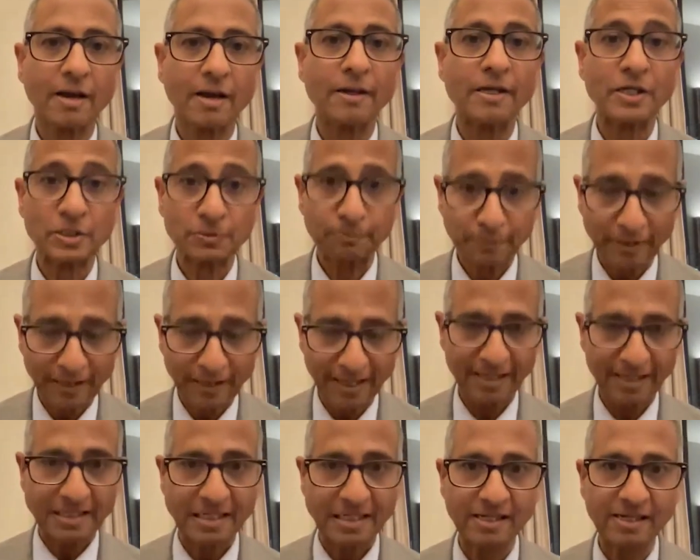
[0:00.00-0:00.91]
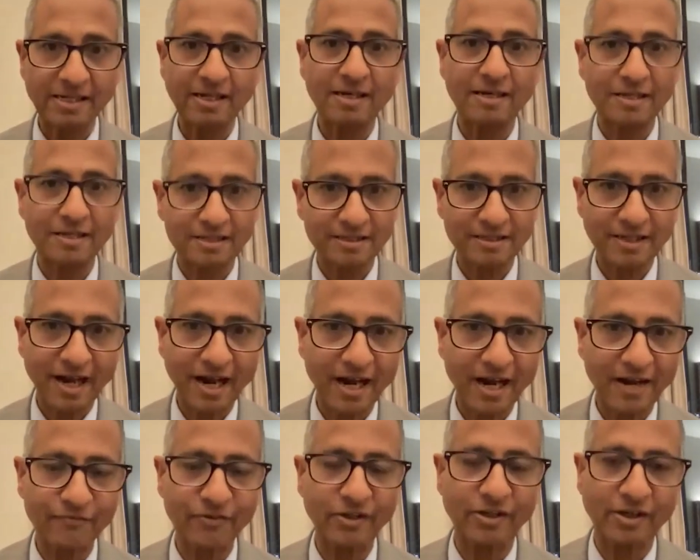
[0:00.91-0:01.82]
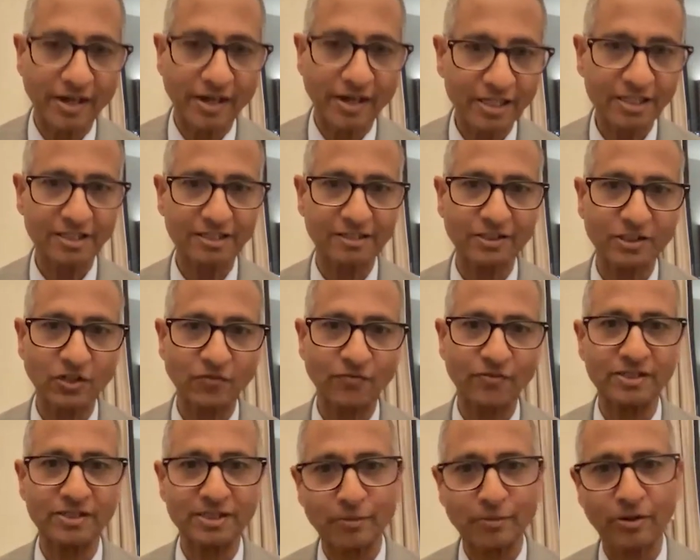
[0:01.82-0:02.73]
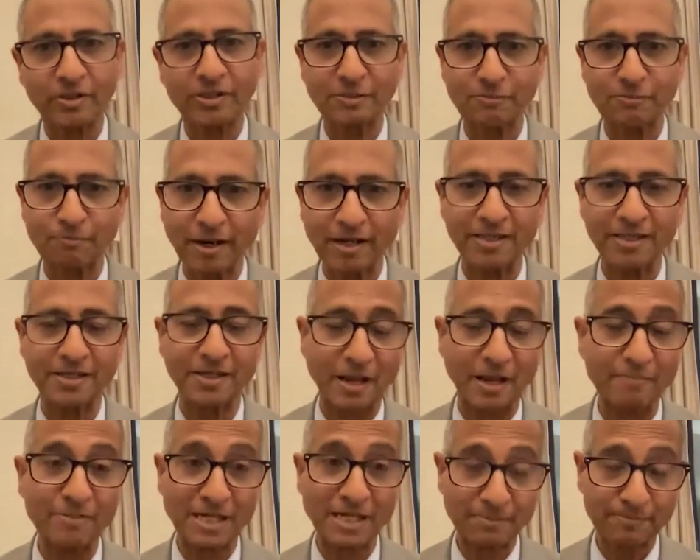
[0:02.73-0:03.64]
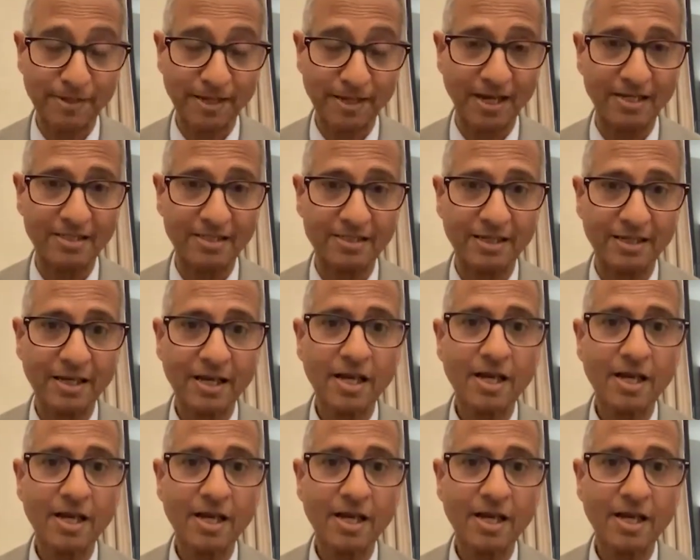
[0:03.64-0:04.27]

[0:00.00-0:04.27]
His party doesn't have the credentials of a democratic party that MDP has,